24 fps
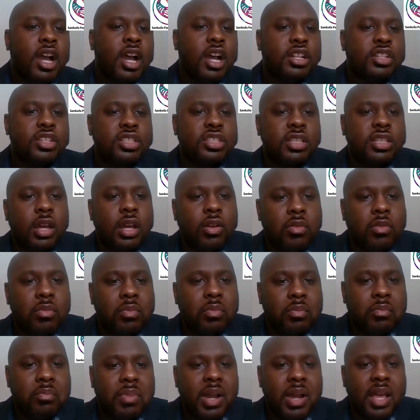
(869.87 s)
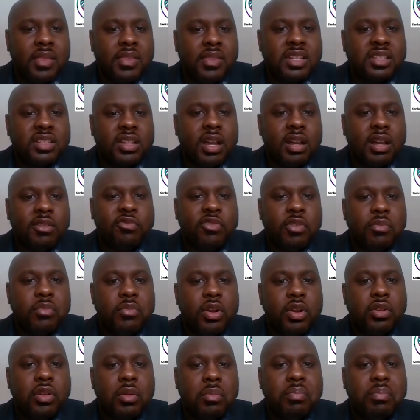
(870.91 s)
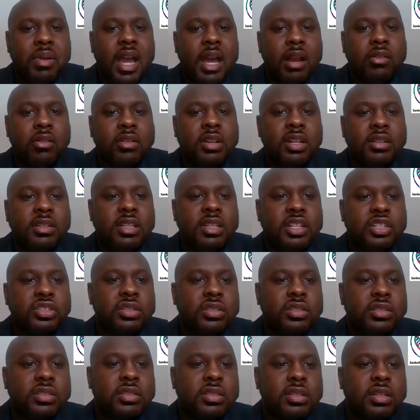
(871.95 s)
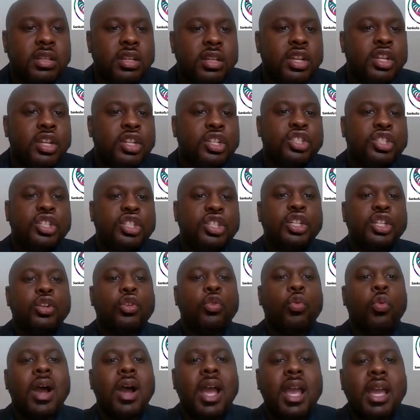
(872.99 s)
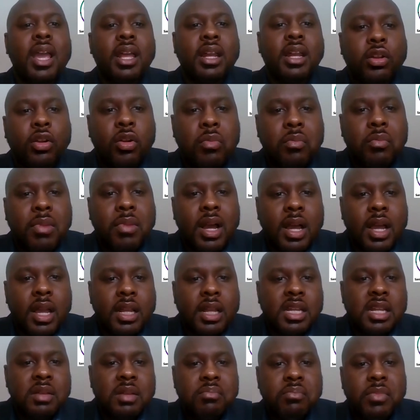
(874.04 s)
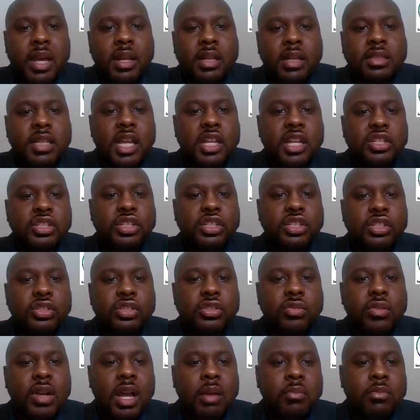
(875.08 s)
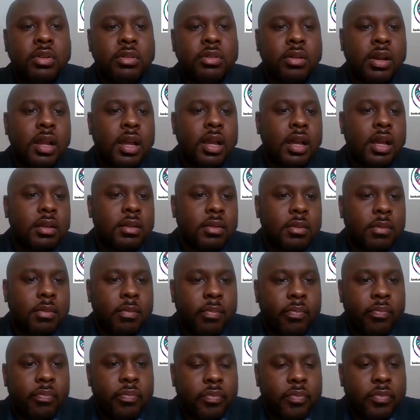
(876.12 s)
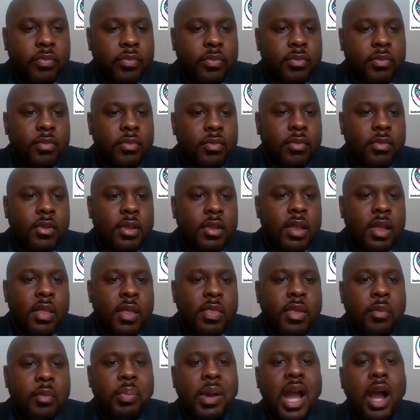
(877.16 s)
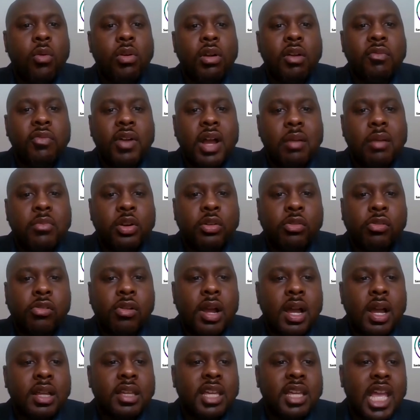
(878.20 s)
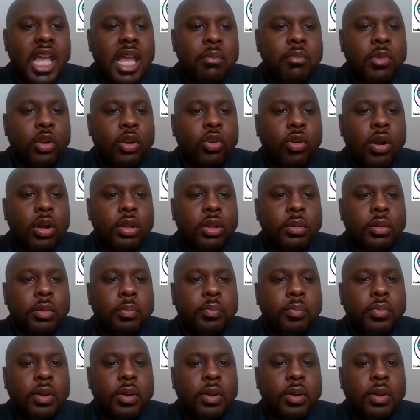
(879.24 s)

Unsettled by these unfamiliar battle conditions, she quieted her mind in meditation to Amun-Ra. The power of Amun-Ra came upon